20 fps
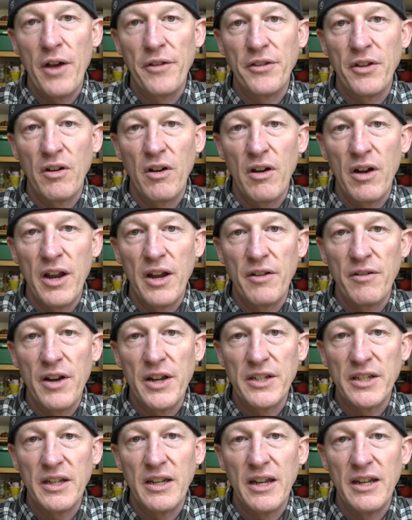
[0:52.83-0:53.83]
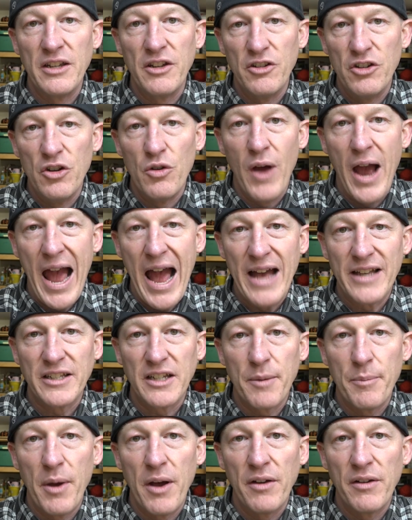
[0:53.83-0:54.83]
out there are interested in. You do
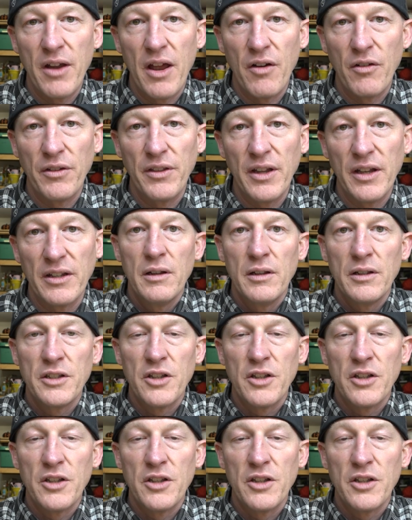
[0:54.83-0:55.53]
ask about now and then.